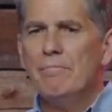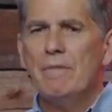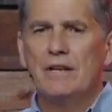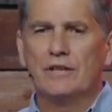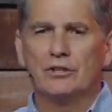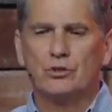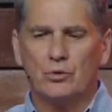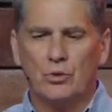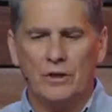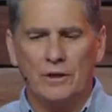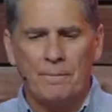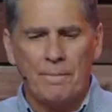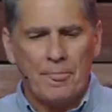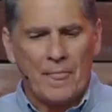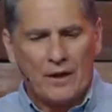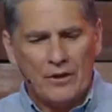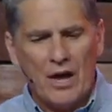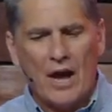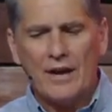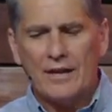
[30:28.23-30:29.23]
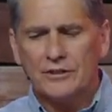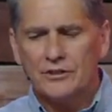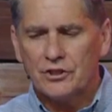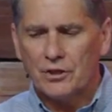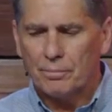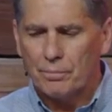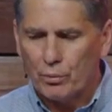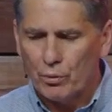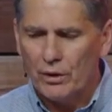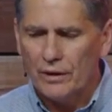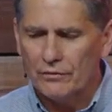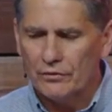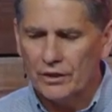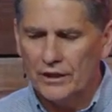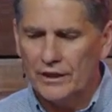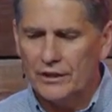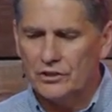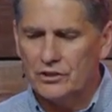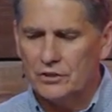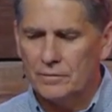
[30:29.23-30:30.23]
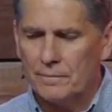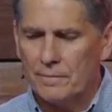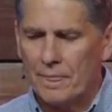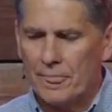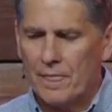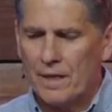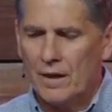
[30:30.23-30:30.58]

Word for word: ministry not as a privilege,